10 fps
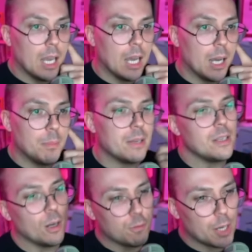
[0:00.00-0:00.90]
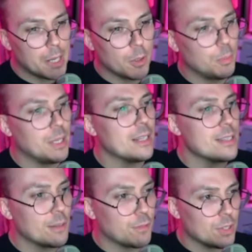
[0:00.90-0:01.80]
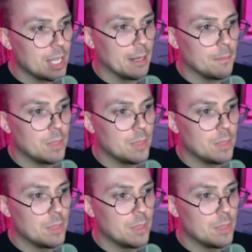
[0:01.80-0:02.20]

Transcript: But, you know, for Ariel Pink, it's a different thing.